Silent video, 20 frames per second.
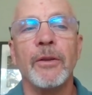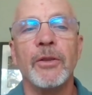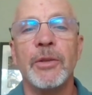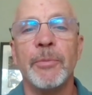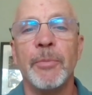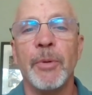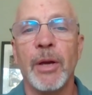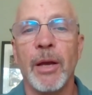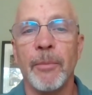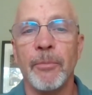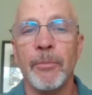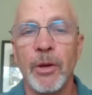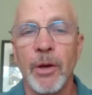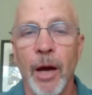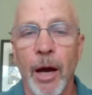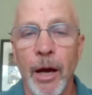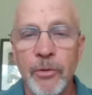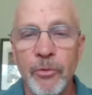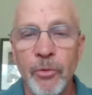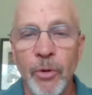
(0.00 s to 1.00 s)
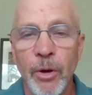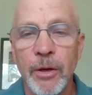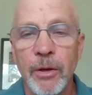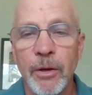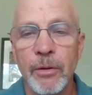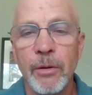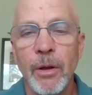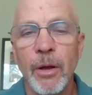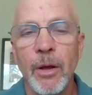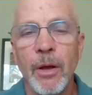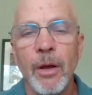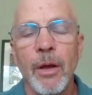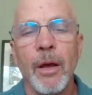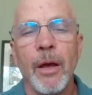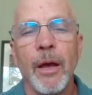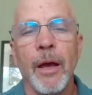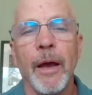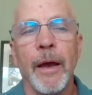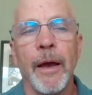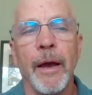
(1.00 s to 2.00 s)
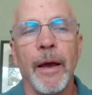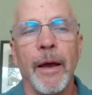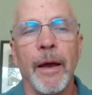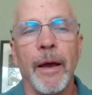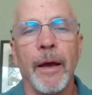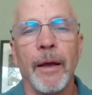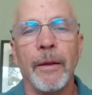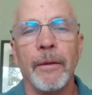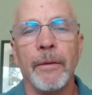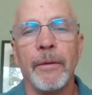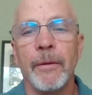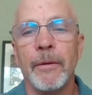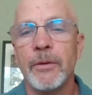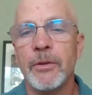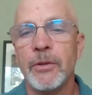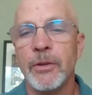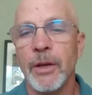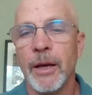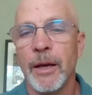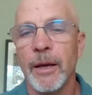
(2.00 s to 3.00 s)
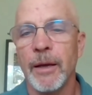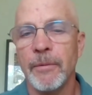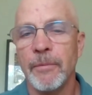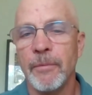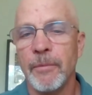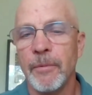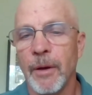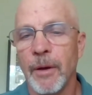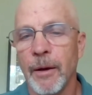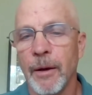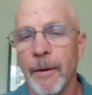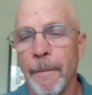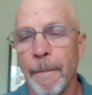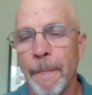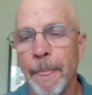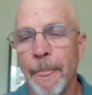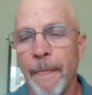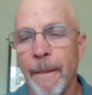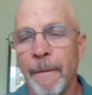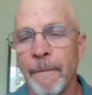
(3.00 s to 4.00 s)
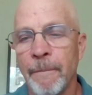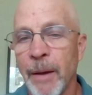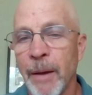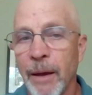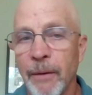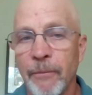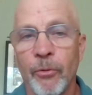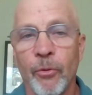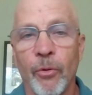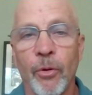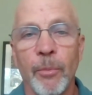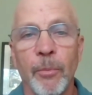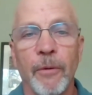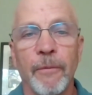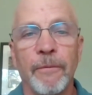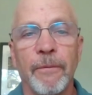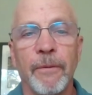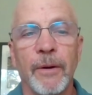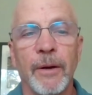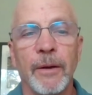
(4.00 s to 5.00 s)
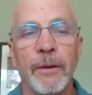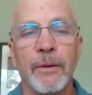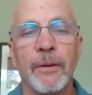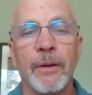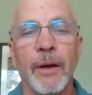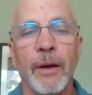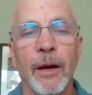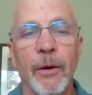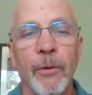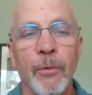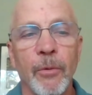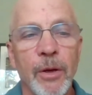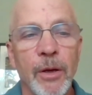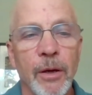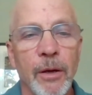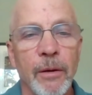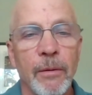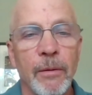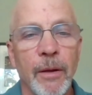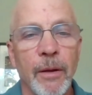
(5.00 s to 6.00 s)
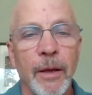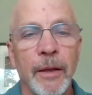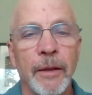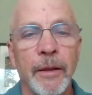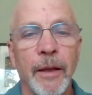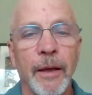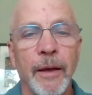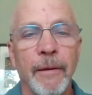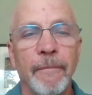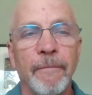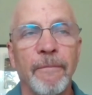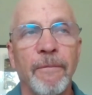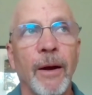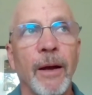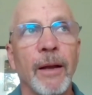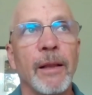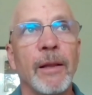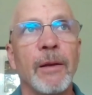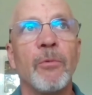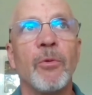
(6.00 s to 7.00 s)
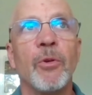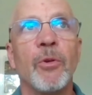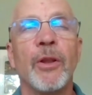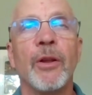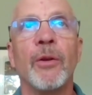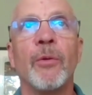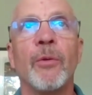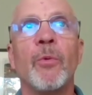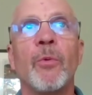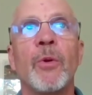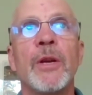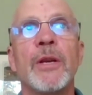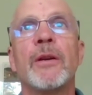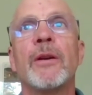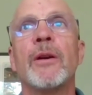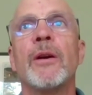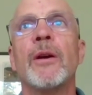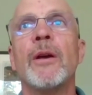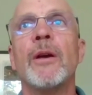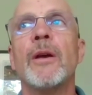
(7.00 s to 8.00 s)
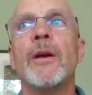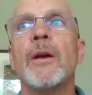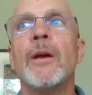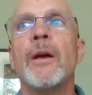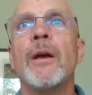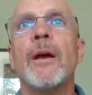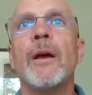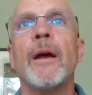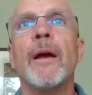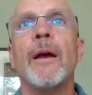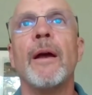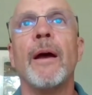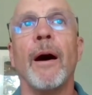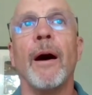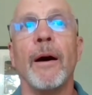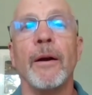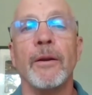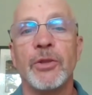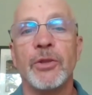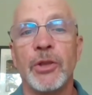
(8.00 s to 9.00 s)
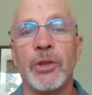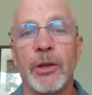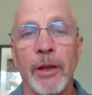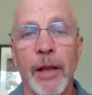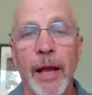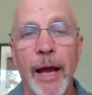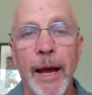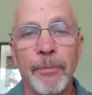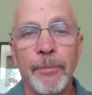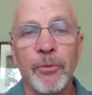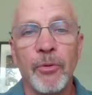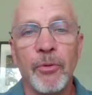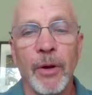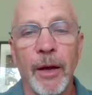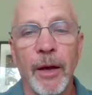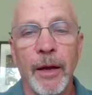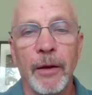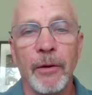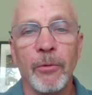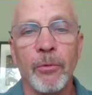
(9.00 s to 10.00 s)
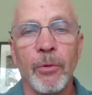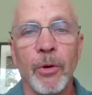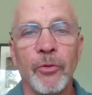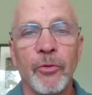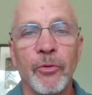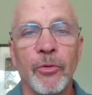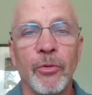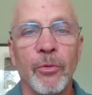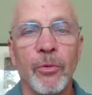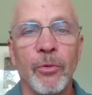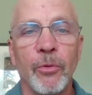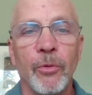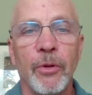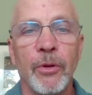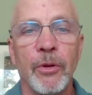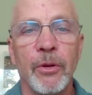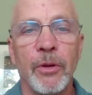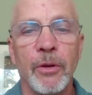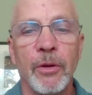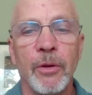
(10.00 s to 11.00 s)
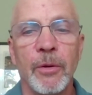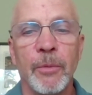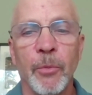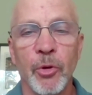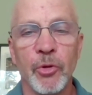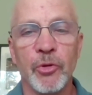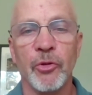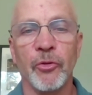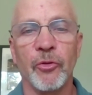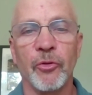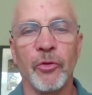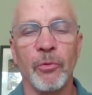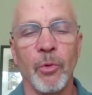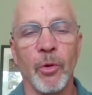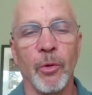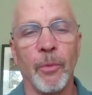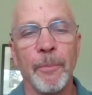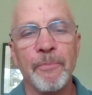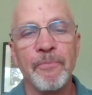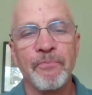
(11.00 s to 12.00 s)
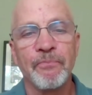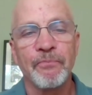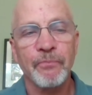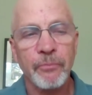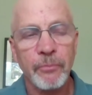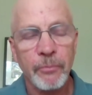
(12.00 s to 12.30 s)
She became dehydrated, and she had a bad form of diarrhea. And then finally, within a week, she collapsed. I had to rush to the emergency room.